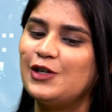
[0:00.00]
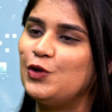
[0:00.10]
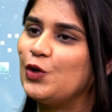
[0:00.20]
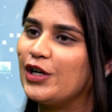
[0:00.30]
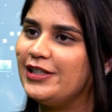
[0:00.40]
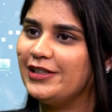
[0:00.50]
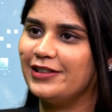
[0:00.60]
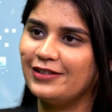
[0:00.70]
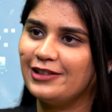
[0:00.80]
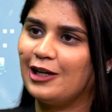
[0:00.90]
You are
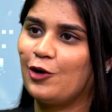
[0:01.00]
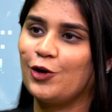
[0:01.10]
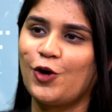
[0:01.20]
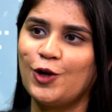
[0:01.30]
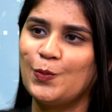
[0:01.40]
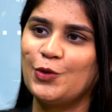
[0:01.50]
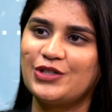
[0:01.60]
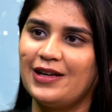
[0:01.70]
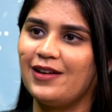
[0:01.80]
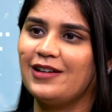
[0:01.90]
here or almost
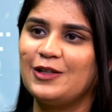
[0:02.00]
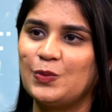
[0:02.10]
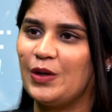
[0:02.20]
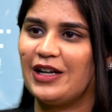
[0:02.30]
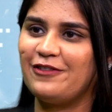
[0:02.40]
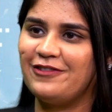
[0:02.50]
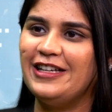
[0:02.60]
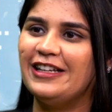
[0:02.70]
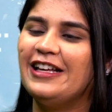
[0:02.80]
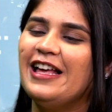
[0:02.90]
there is what I feel.